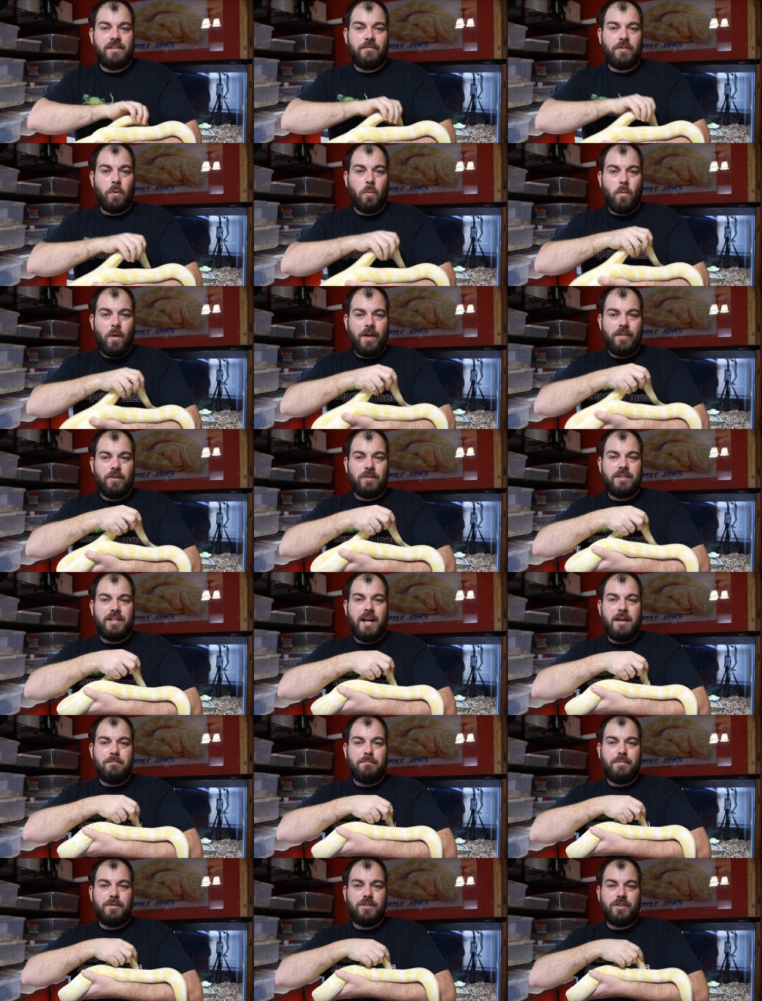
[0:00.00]
if the weather
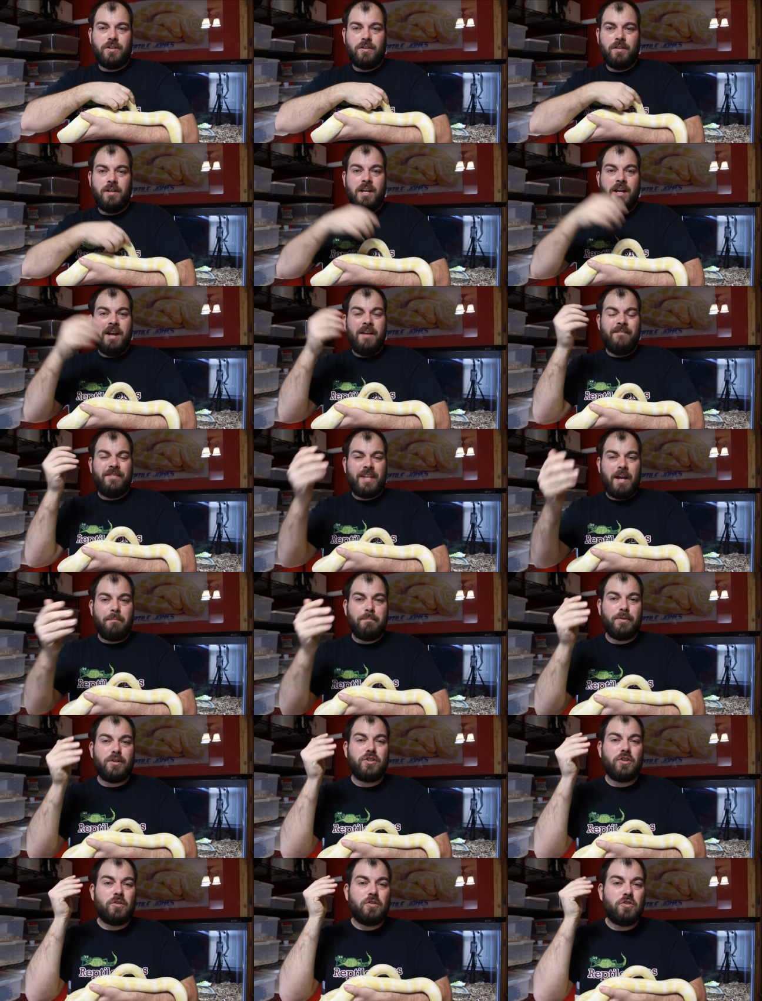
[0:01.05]
temperature
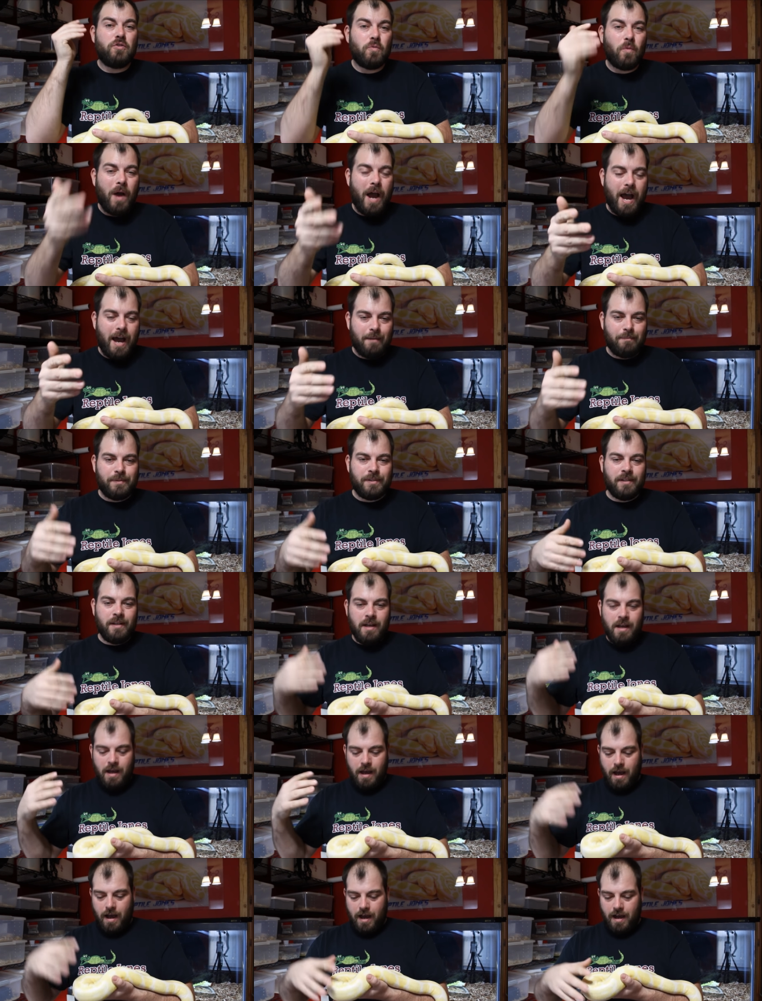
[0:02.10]

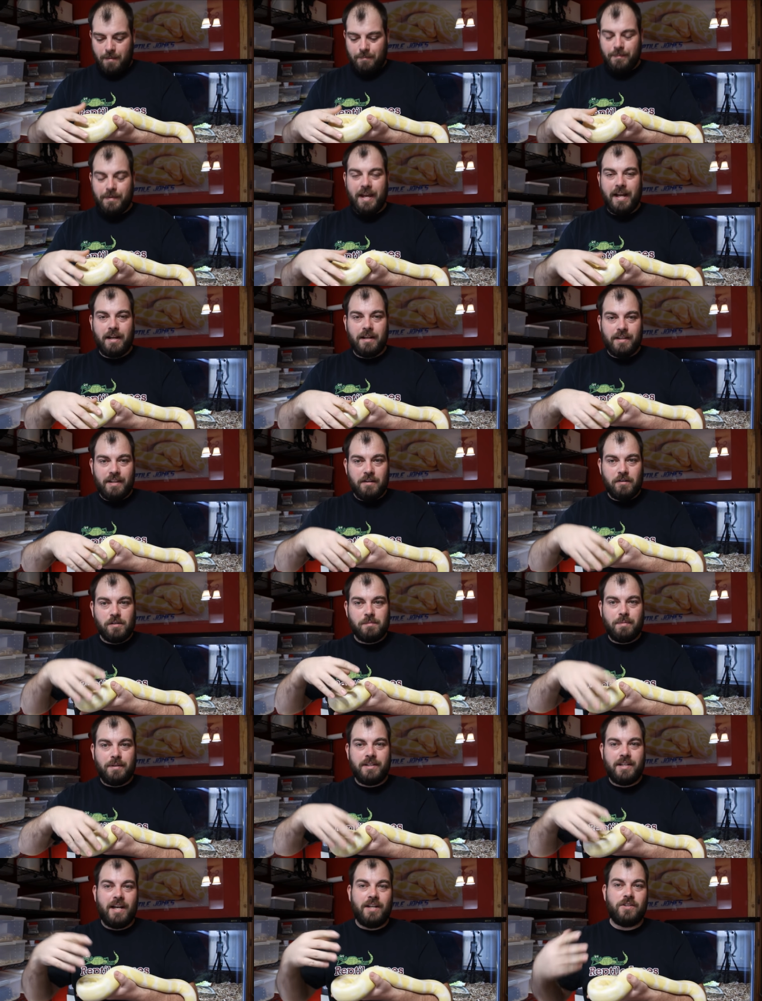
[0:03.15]
drops,
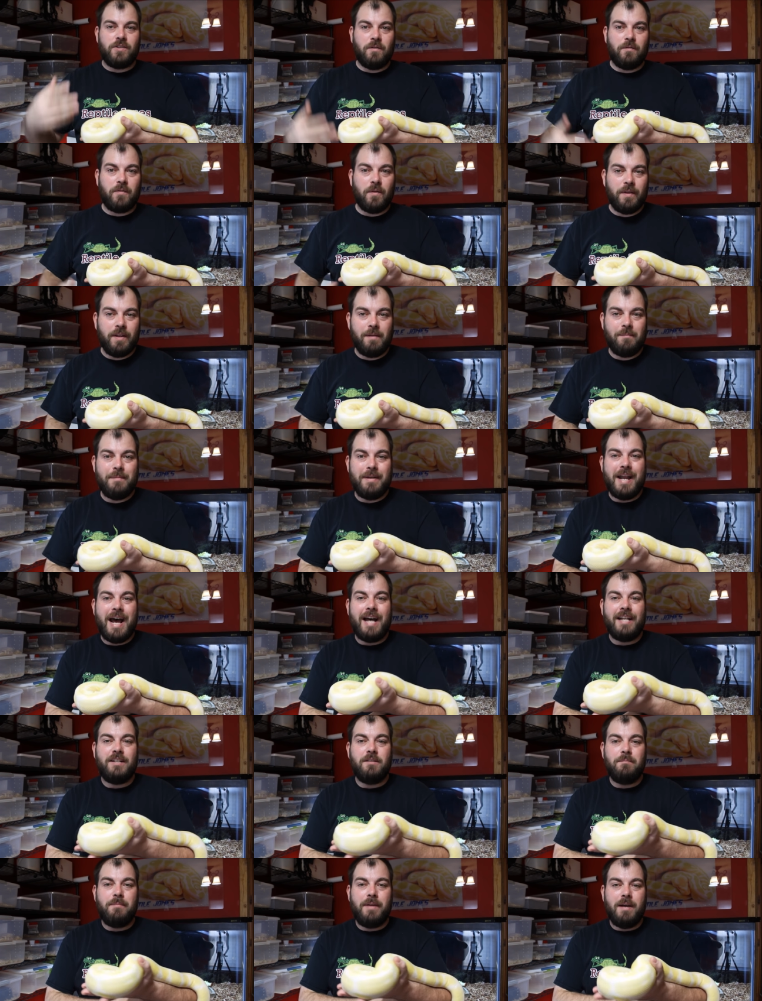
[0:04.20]
there's potential for them
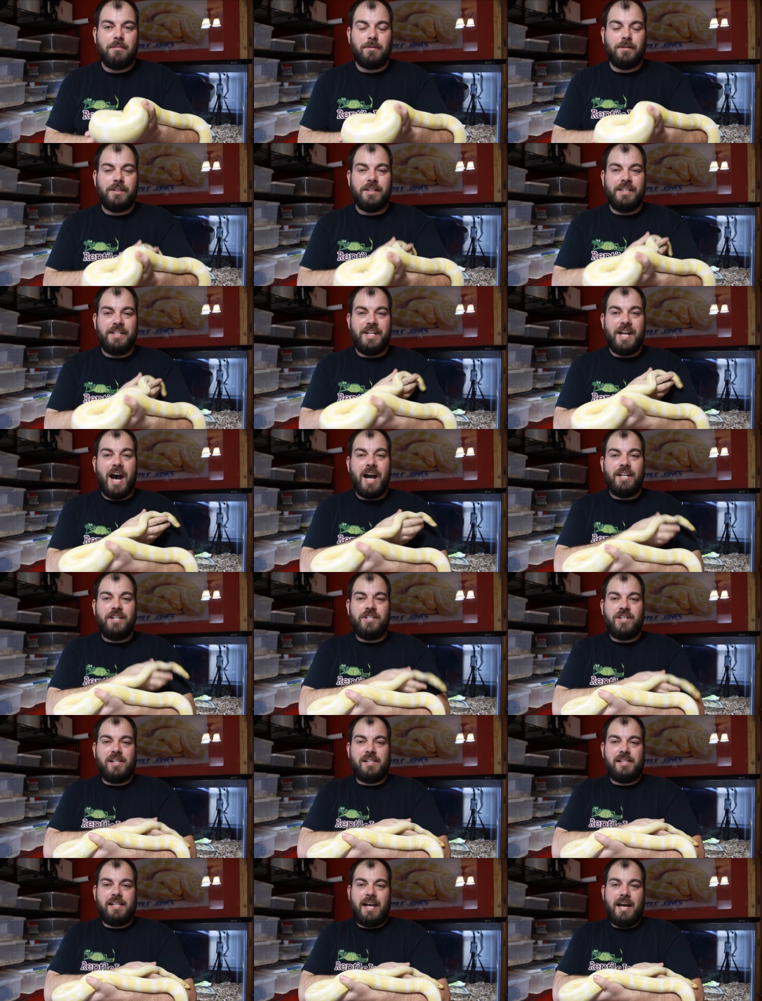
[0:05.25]
not to be able to
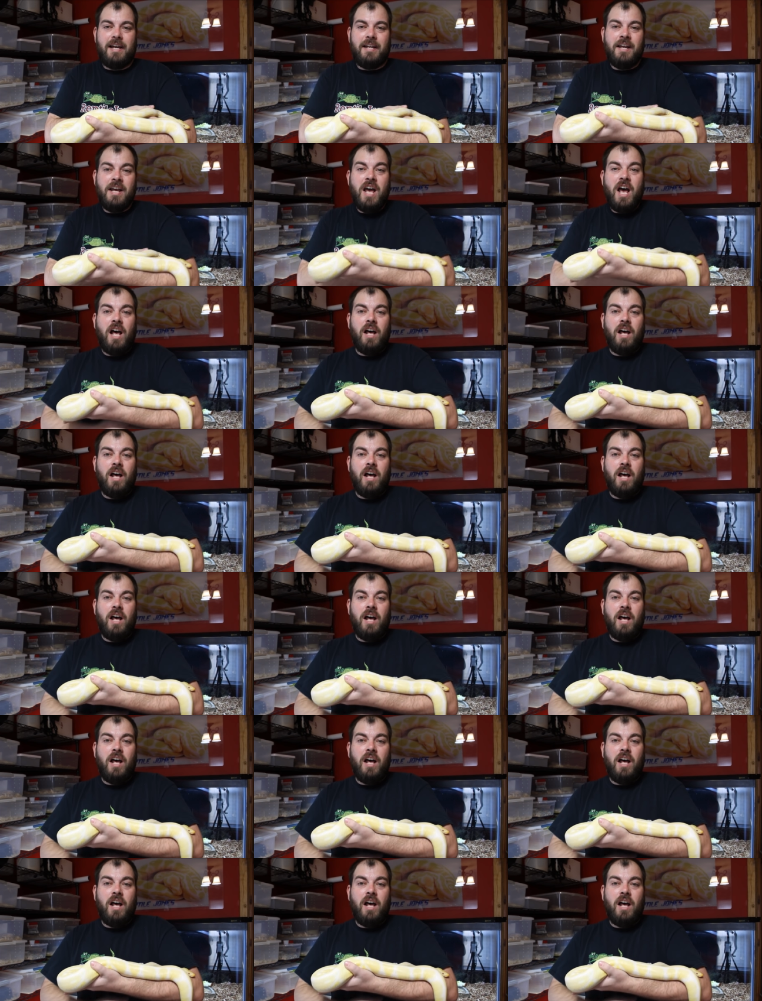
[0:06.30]
digest that